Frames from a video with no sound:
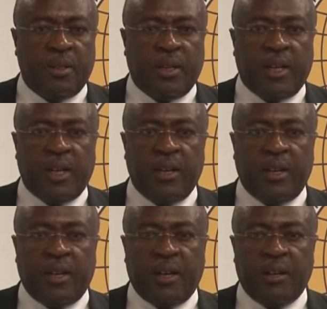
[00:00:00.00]
and
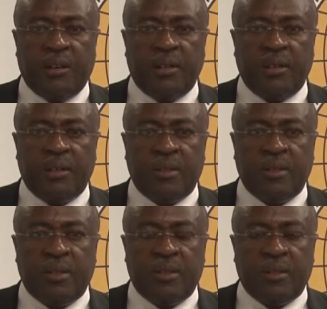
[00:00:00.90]
the
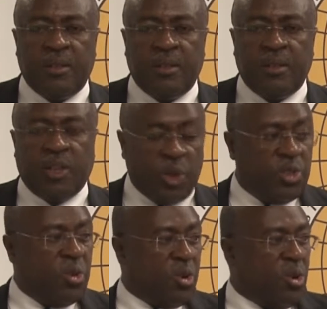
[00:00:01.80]

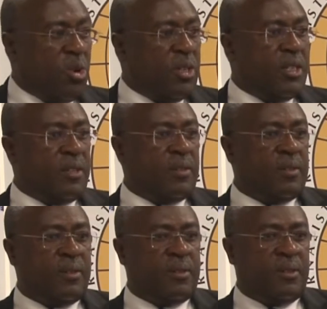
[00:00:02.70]
region called
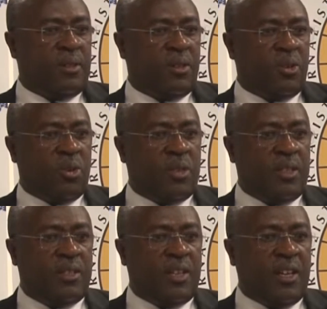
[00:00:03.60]

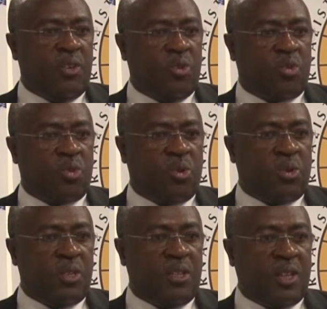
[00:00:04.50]
it a
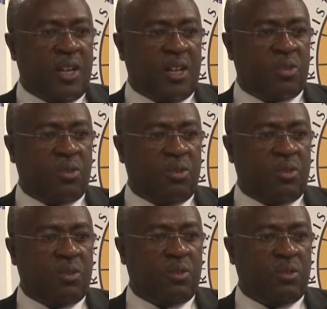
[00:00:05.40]
neutral
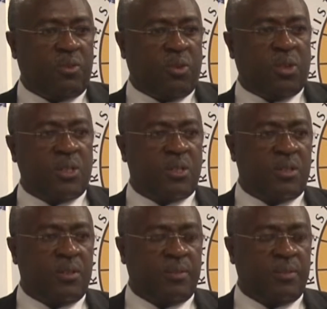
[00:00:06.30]
international force,